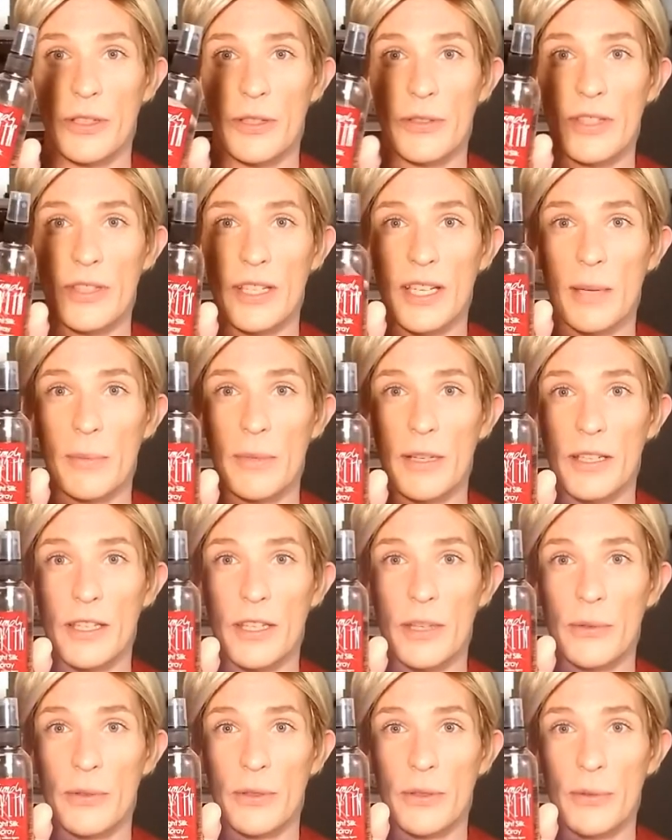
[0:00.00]
It used to come in a
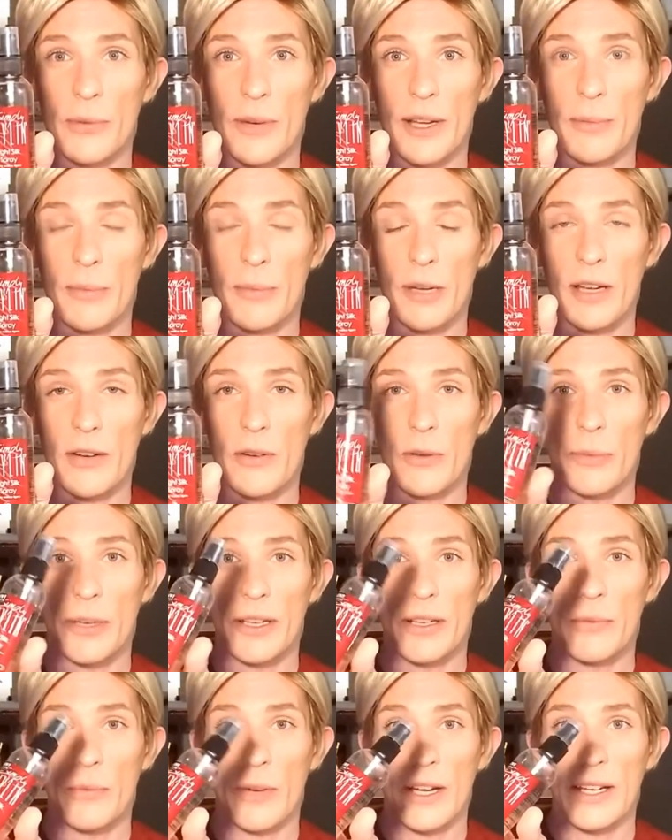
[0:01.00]
cute little red bottle,
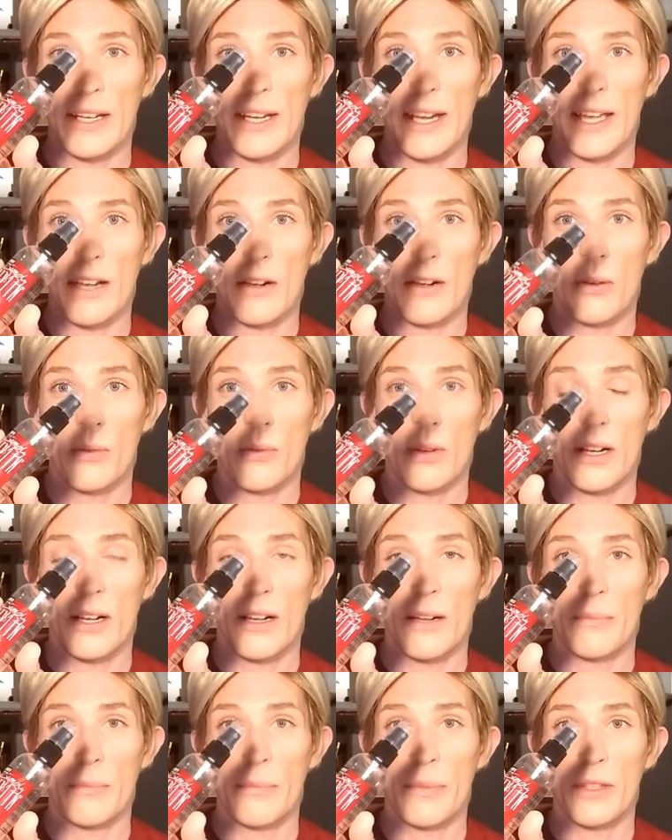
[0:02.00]
but right now,
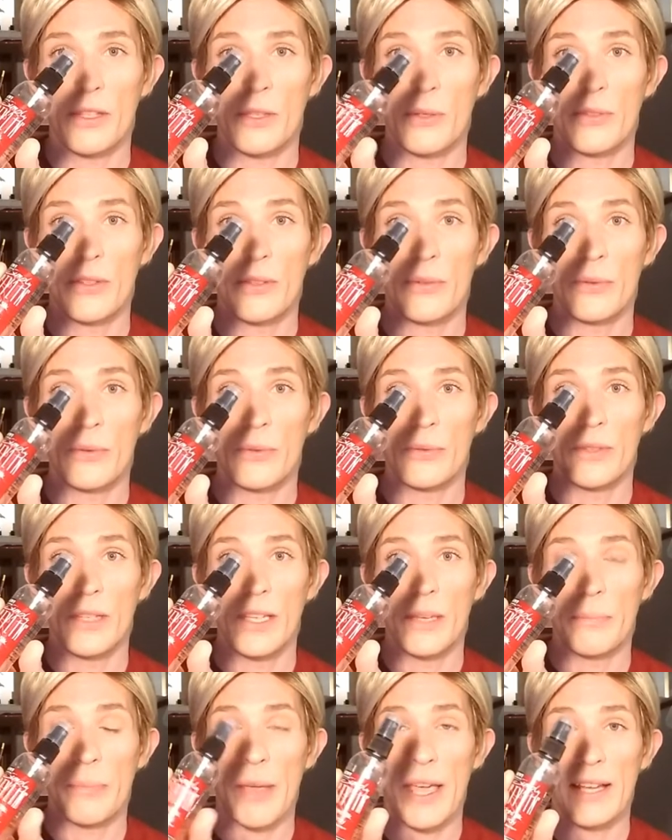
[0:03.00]
due to
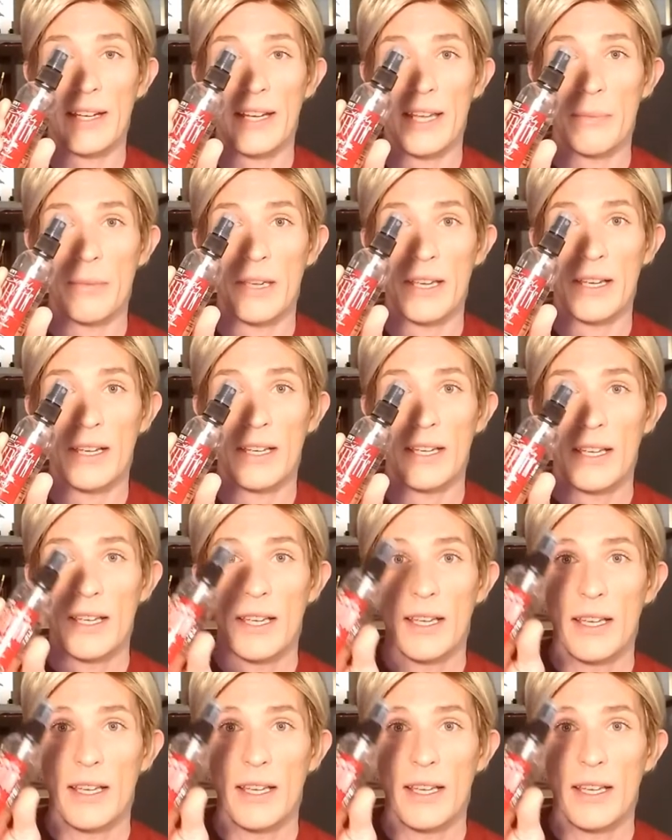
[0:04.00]
the pandemic,